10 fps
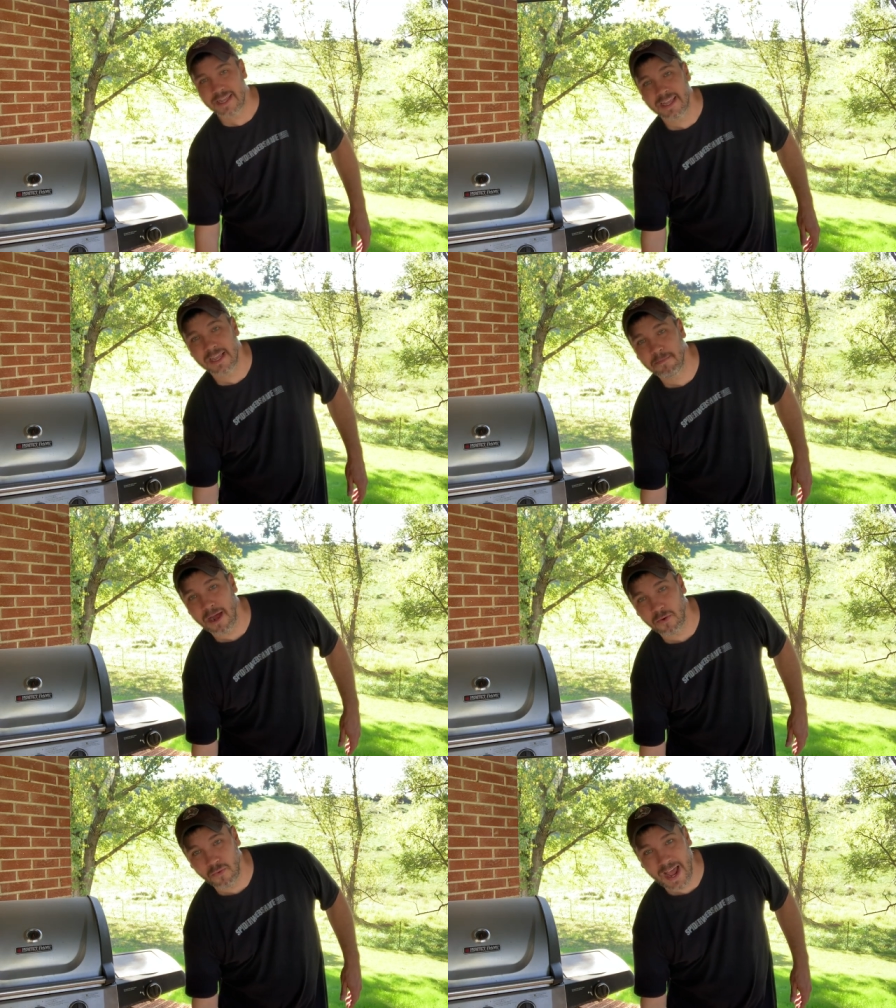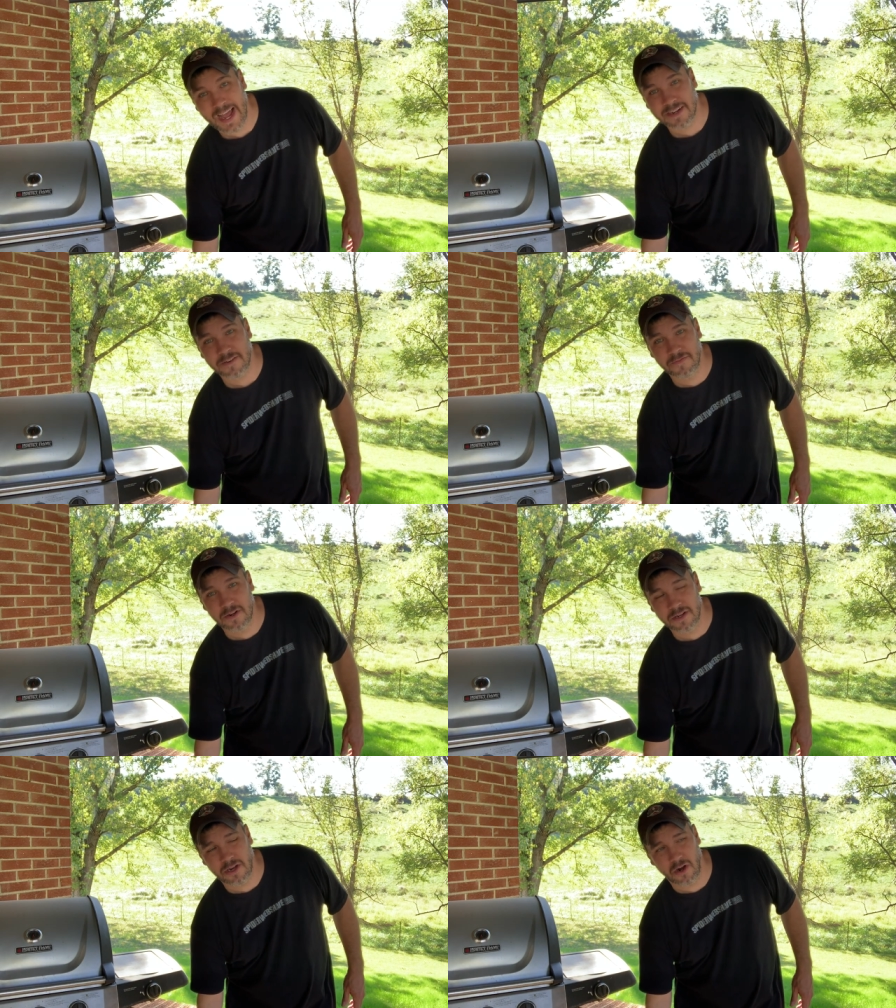in my right
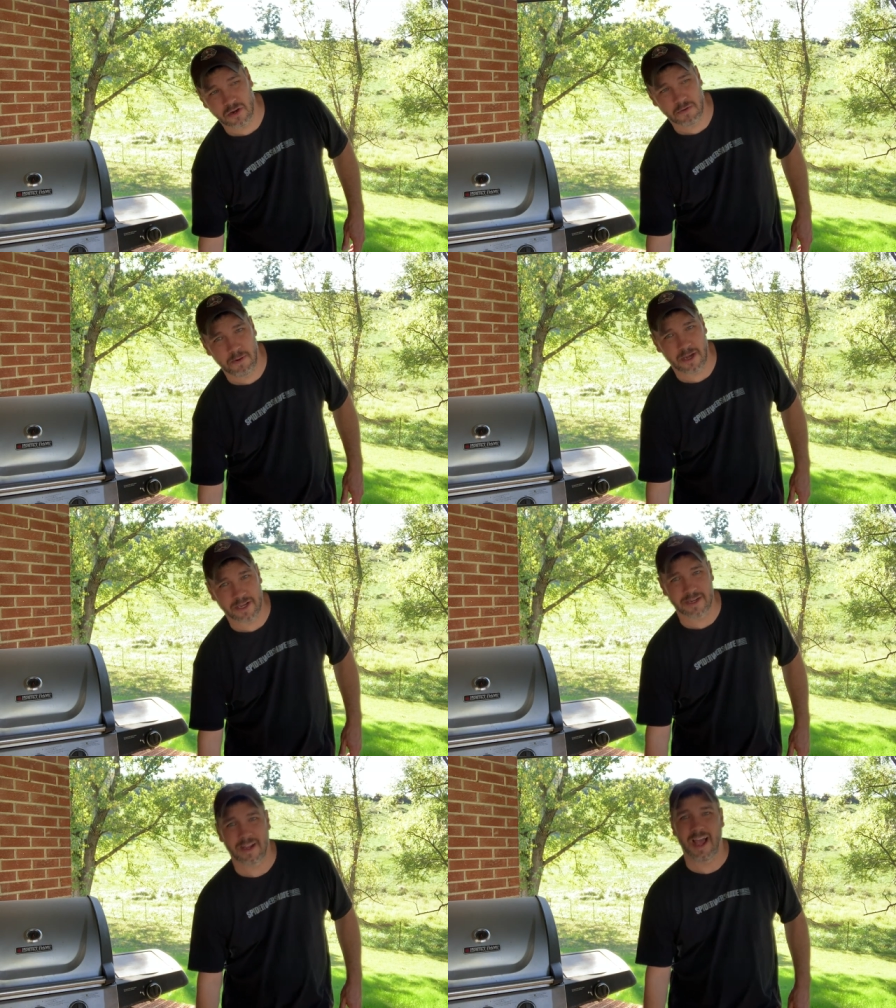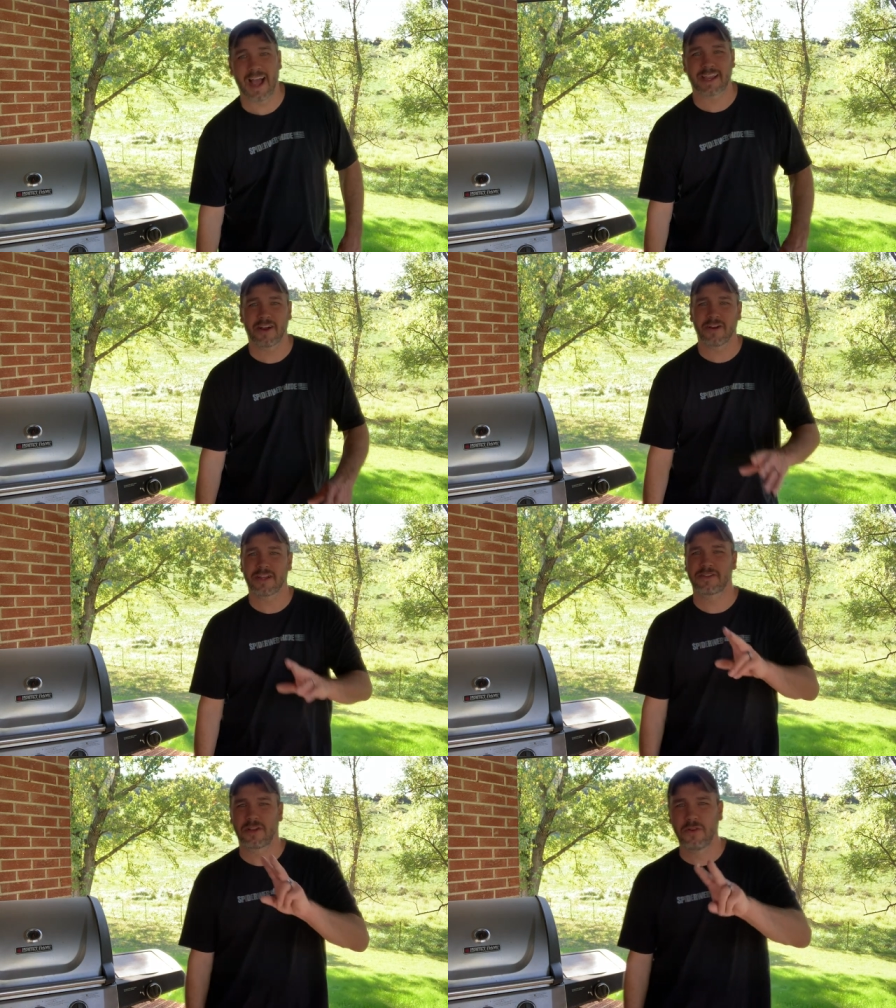front cargo pocket, I
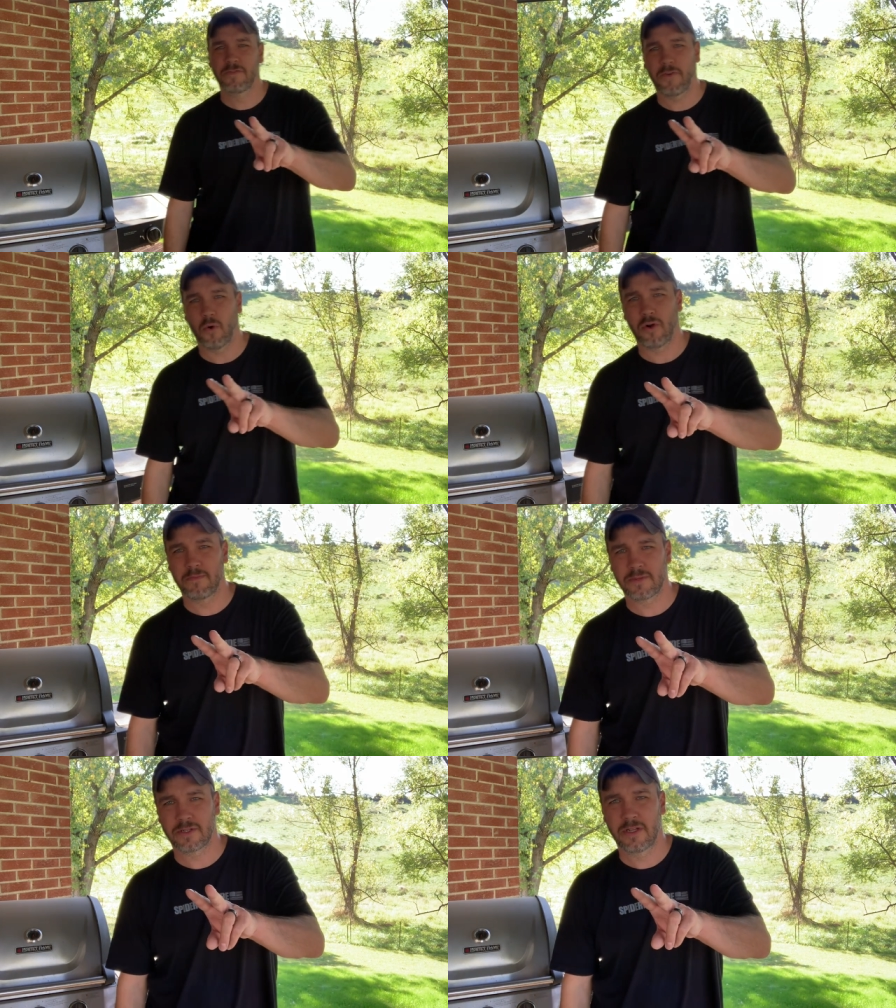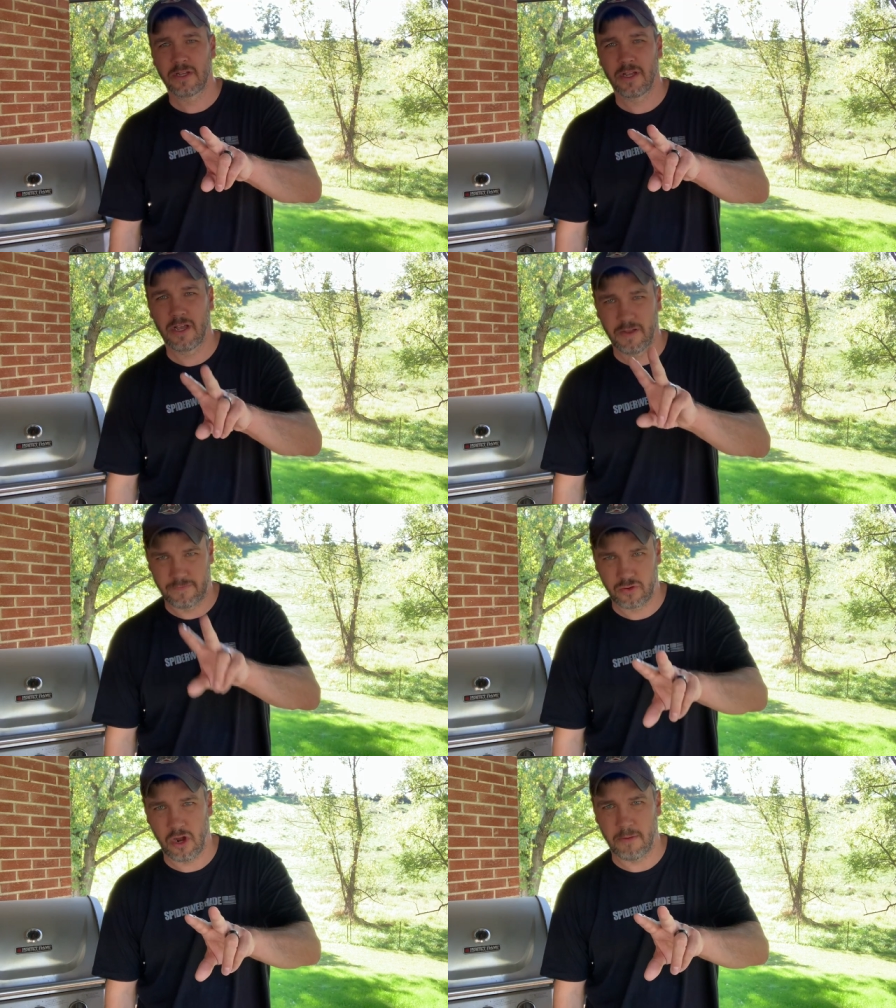carry two forms of
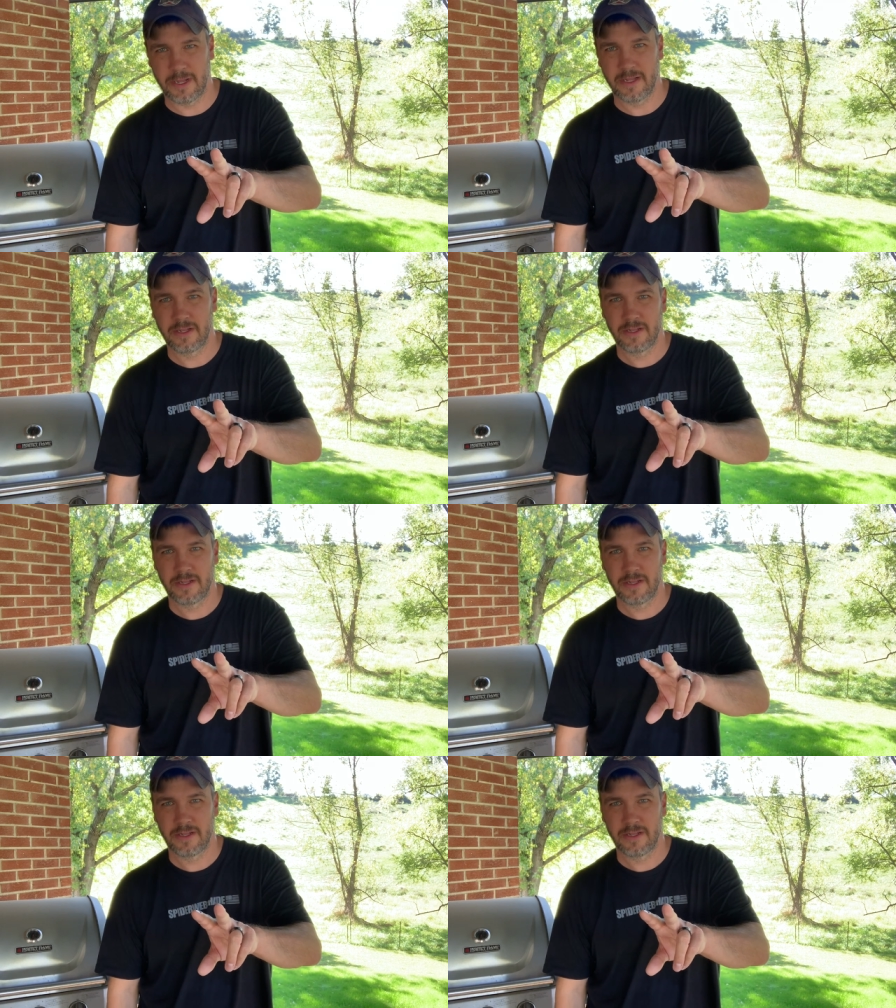trauma.